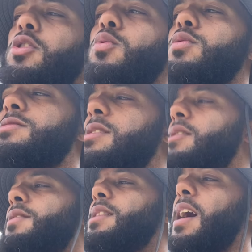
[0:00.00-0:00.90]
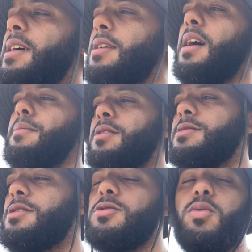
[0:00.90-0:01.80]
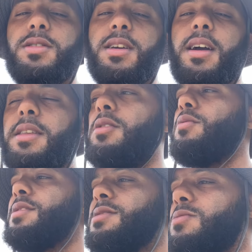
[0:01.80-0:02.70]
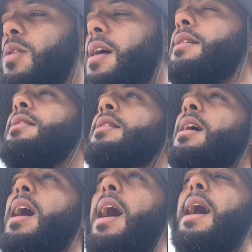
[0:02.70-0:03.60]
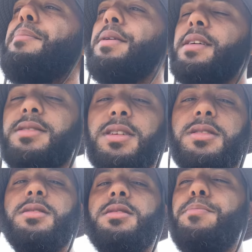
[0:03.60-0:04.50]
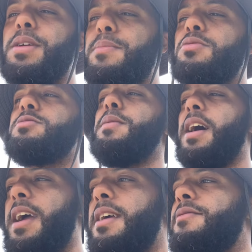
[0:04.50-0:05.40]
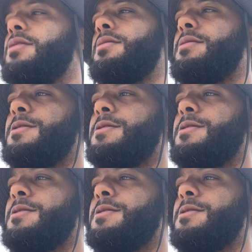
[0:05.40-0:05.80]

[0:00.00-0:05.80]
we'll see if he's lying or not, because here's one thing I know, and this is why I pay attention to people's behavior